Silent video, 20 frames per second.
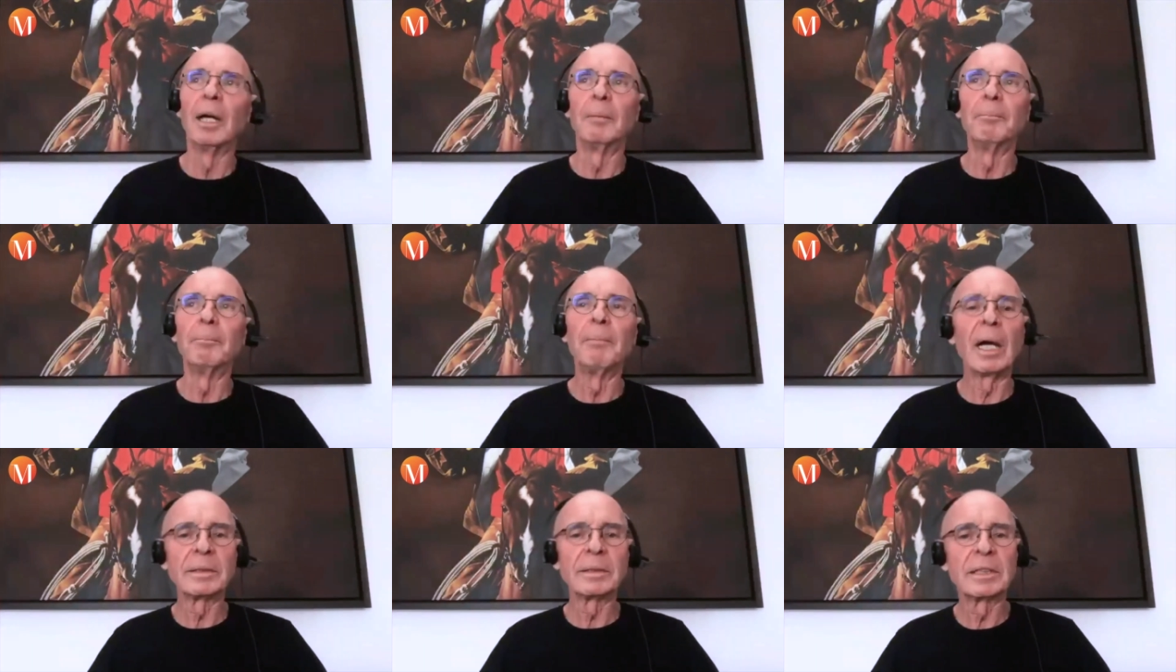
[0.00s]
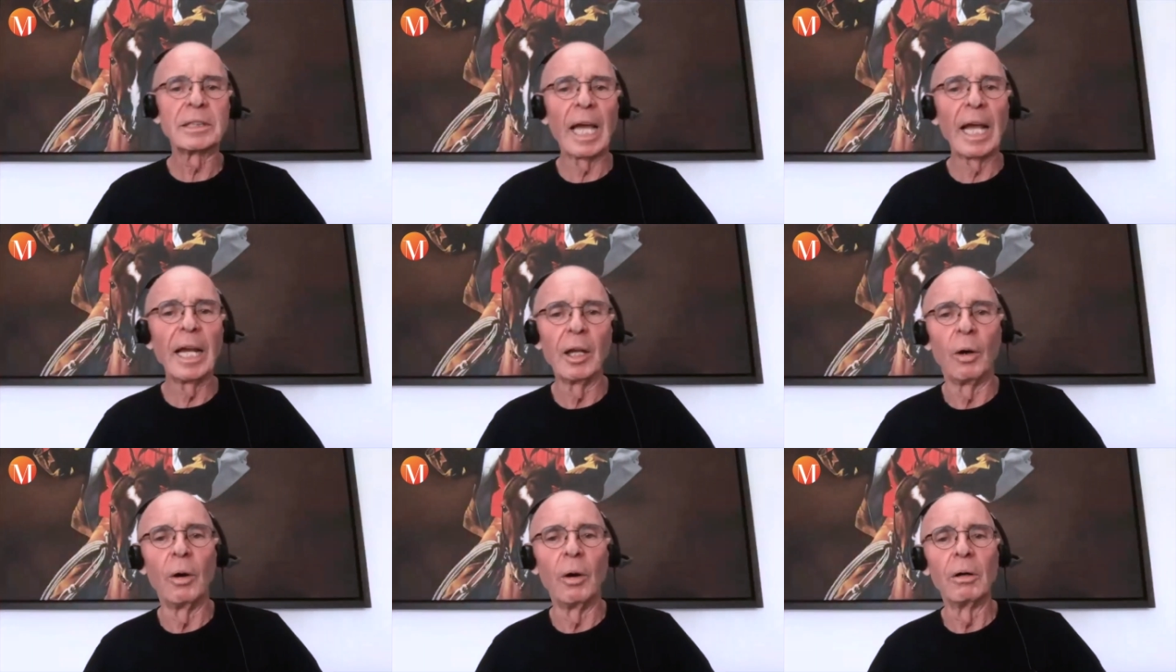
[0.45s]
mat
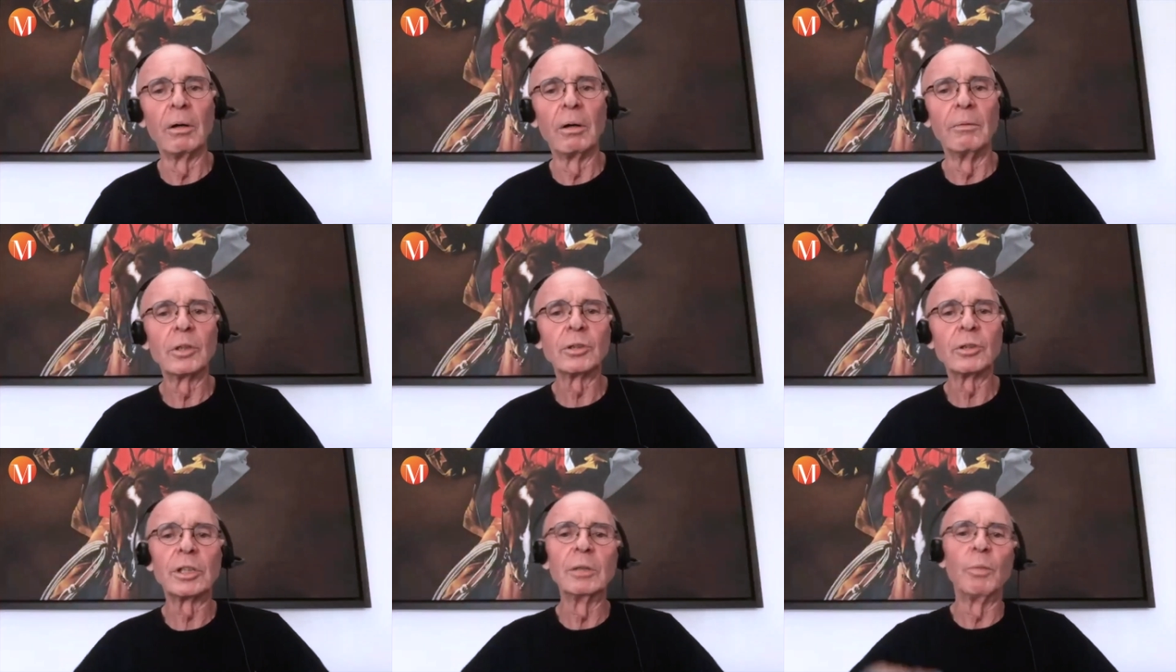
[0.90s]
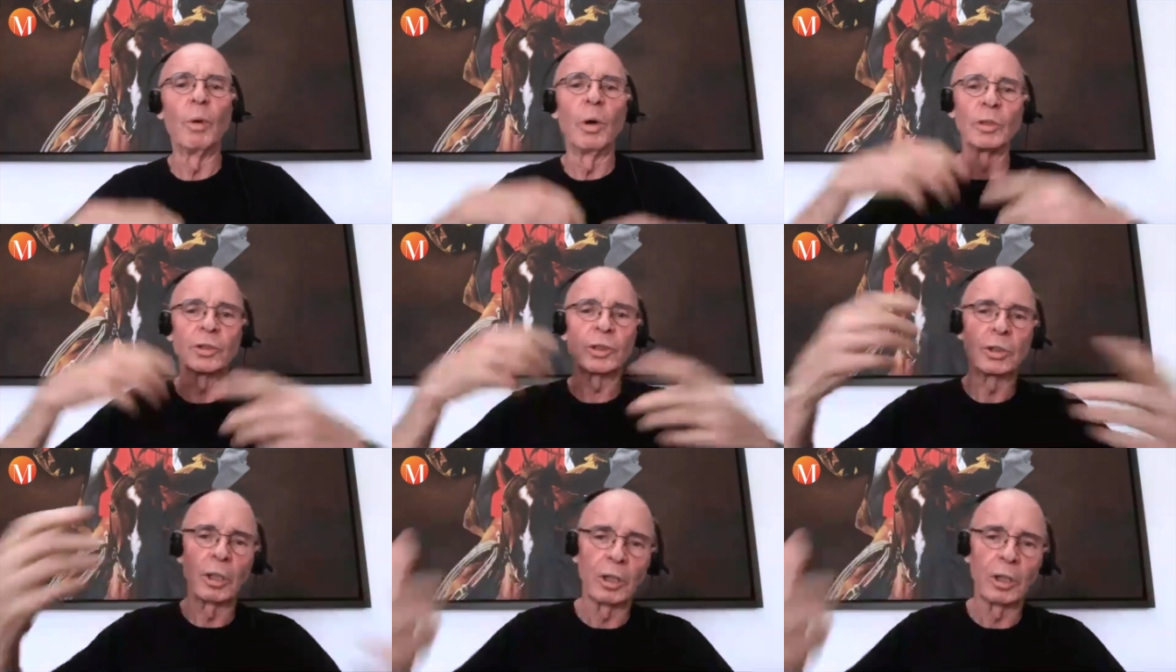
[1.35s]
salon where she
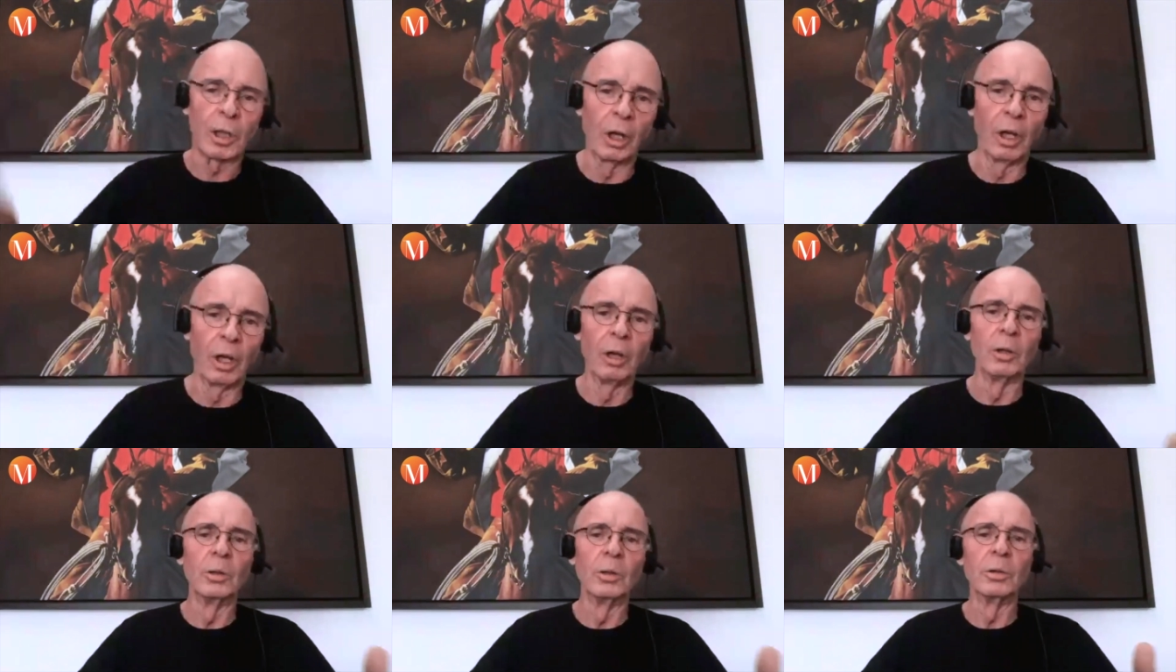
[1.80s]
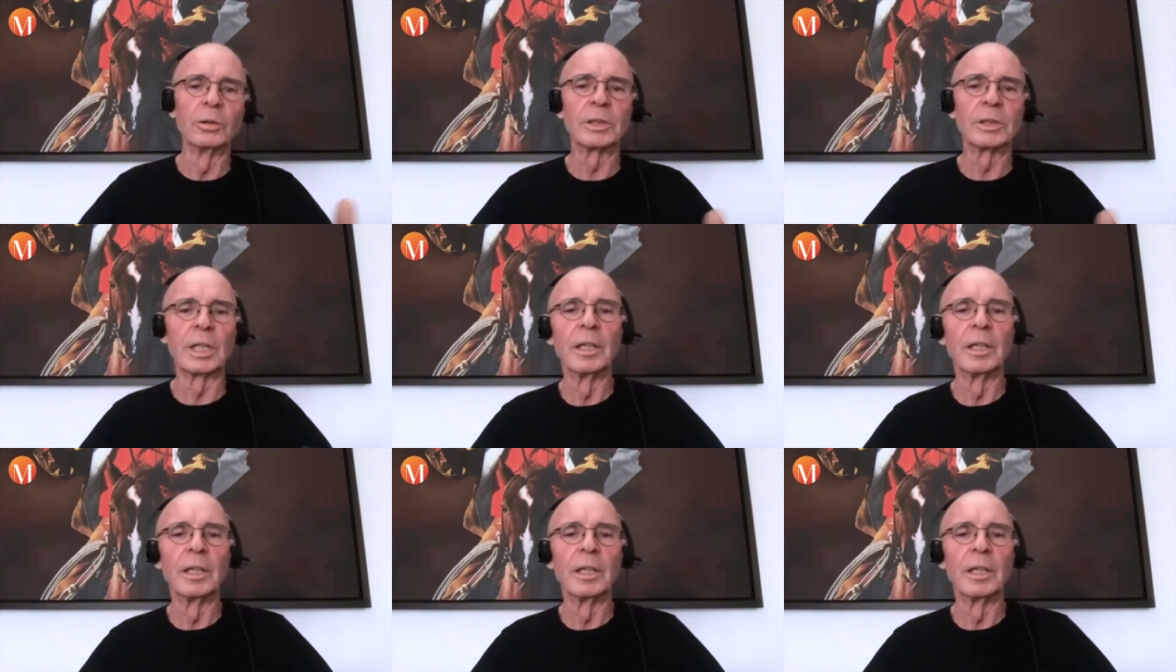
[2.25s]
washed her clothes,